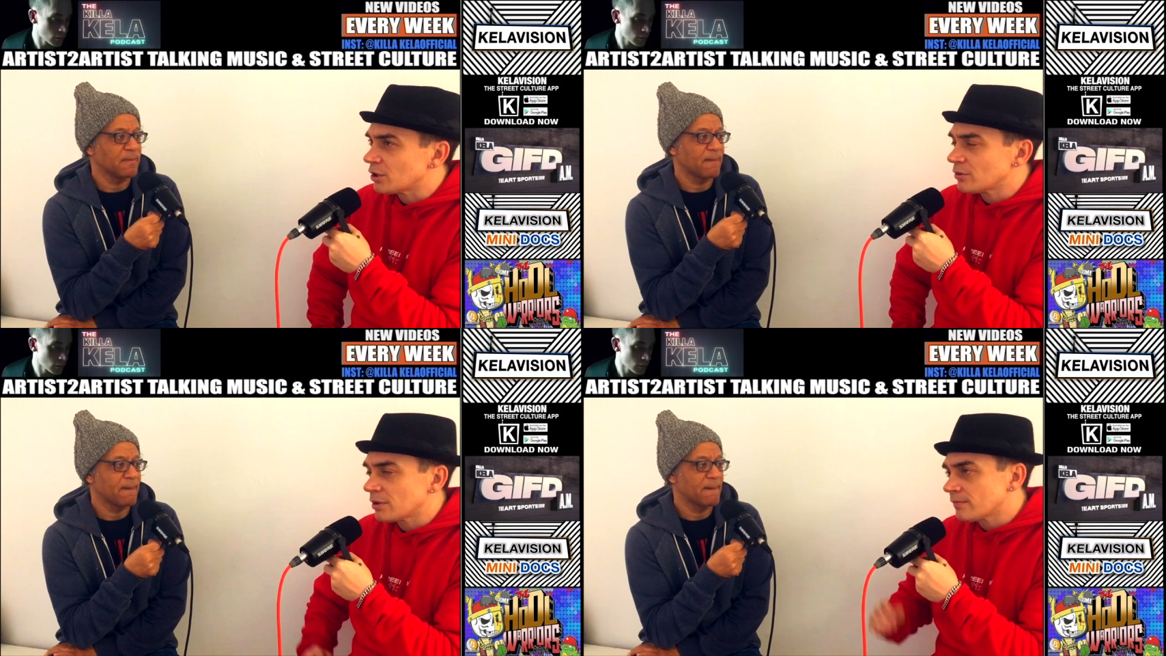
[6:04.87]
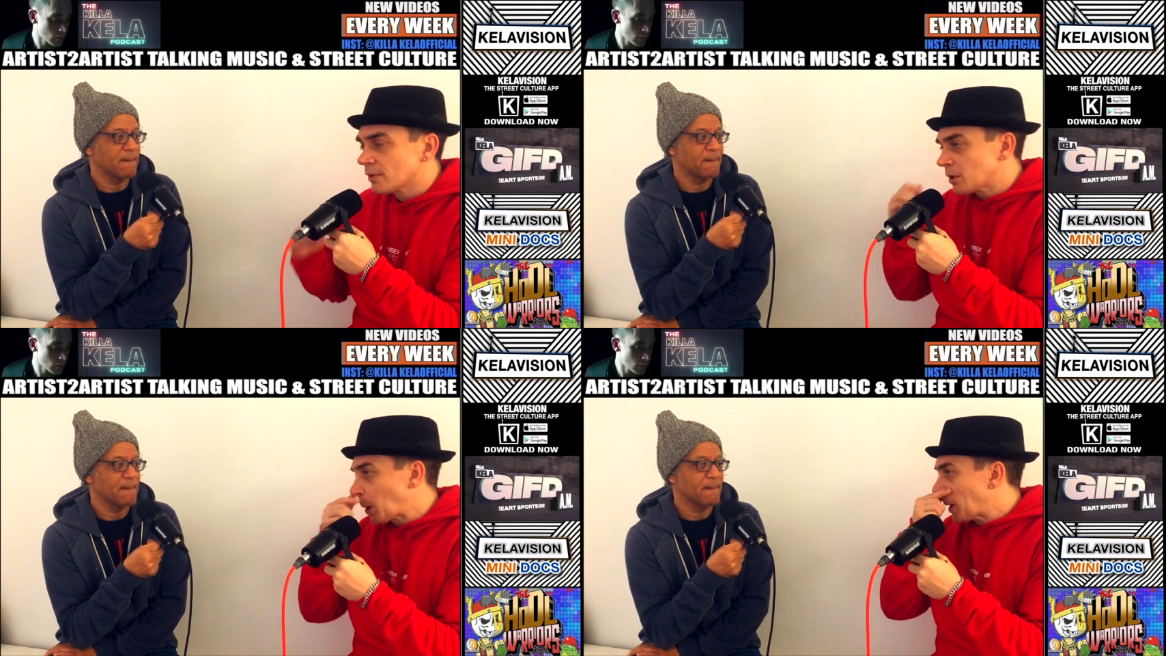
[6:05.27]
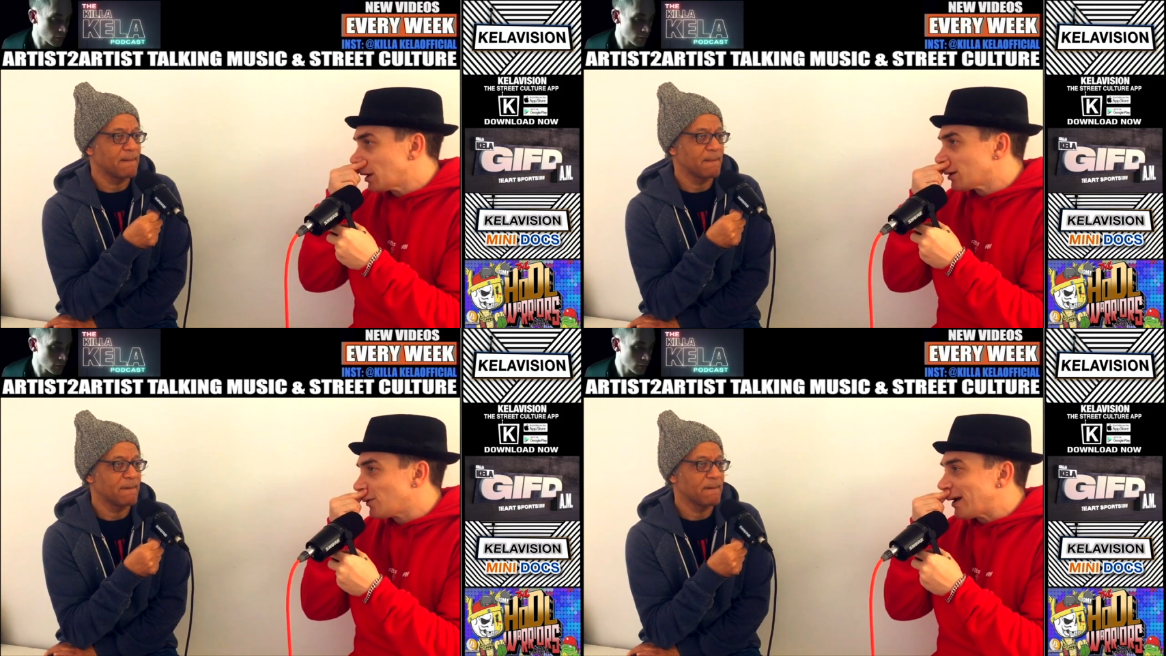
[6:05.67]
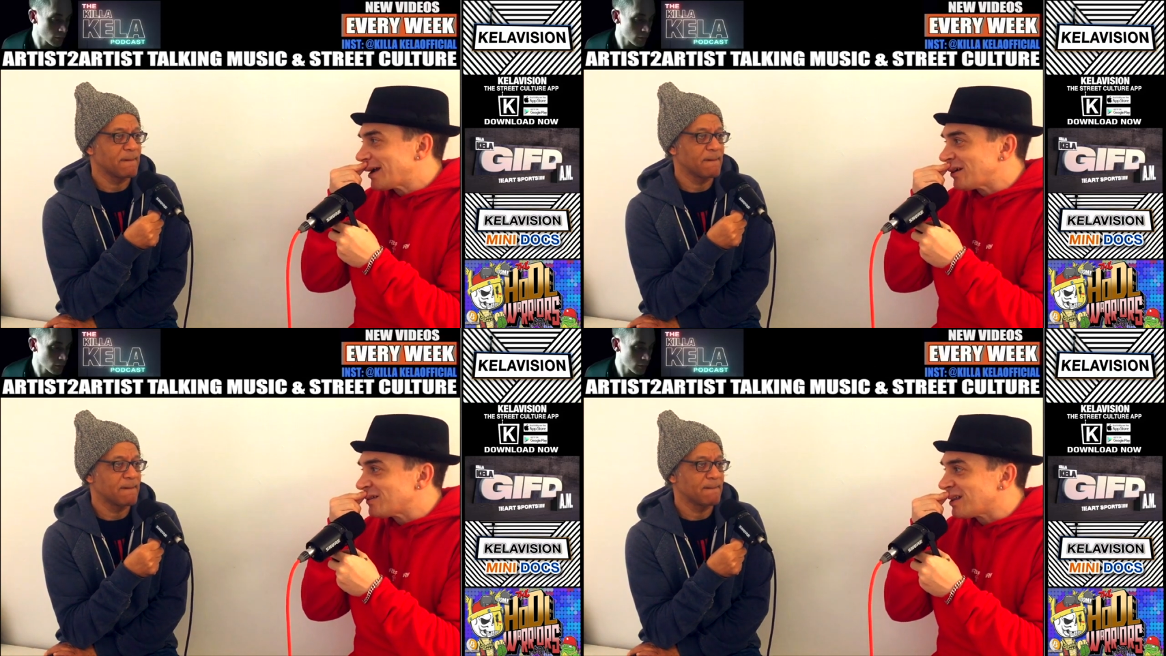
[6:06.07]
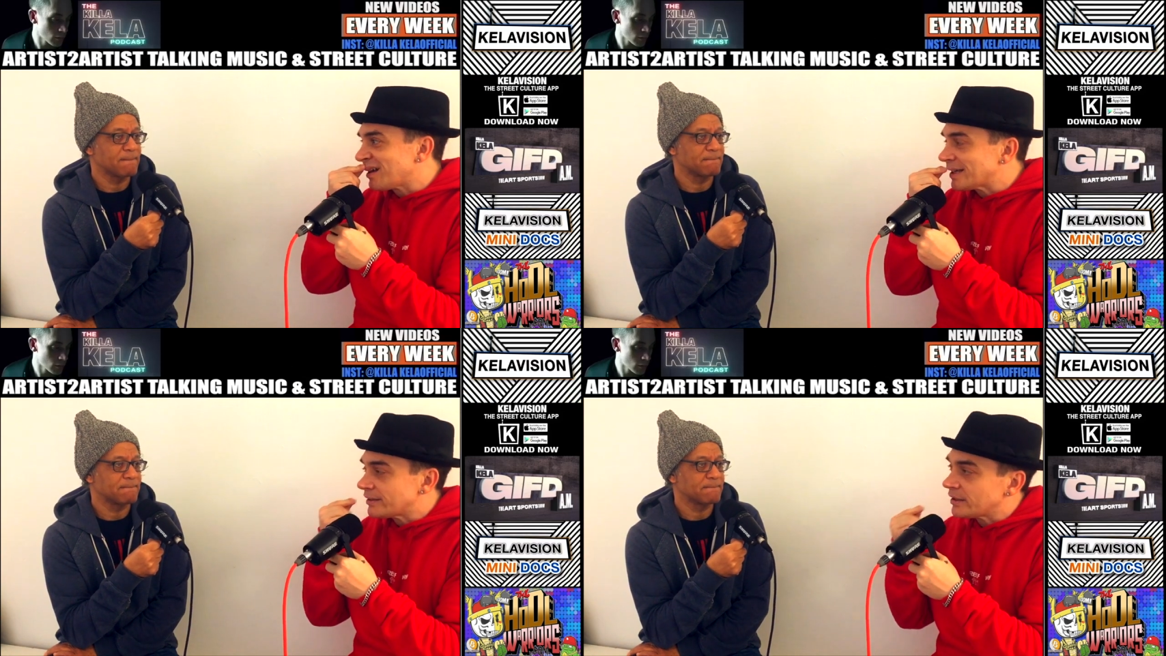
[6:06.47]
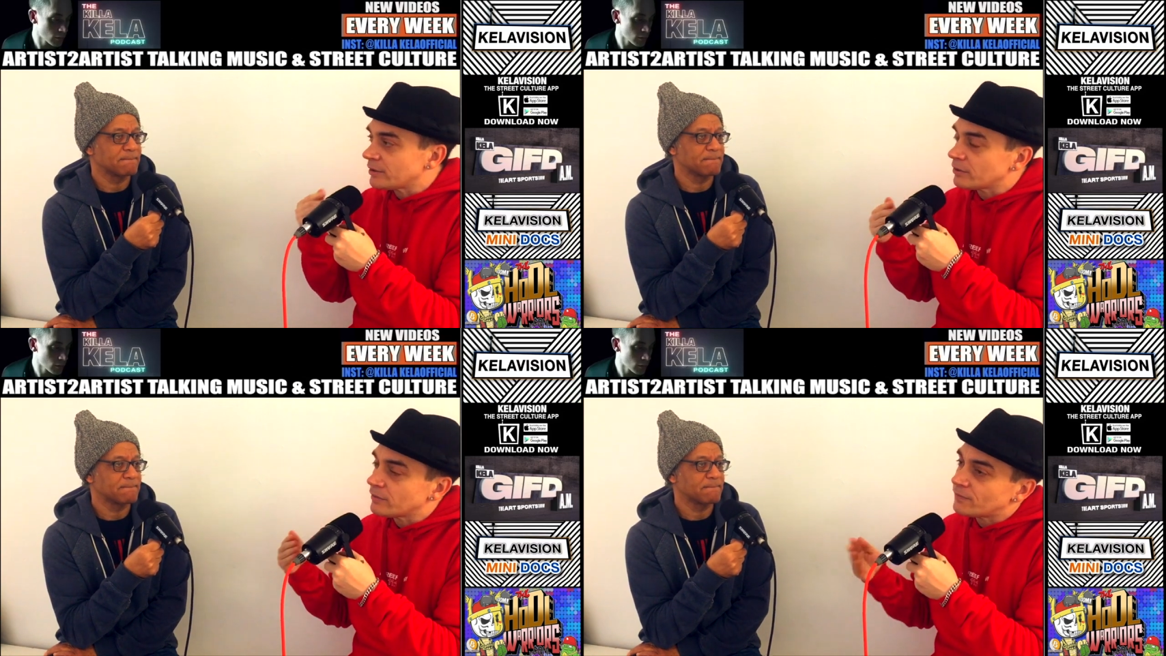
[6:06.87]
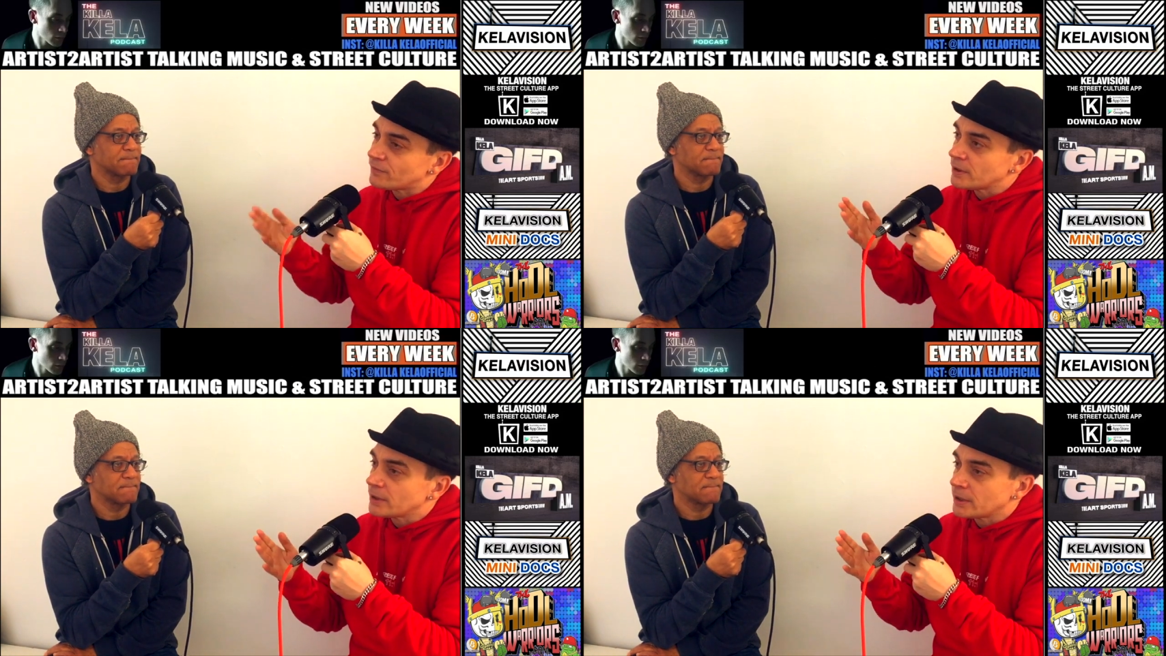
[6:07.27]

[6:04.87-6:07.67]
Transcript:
Speaker 1: you echoed the idea of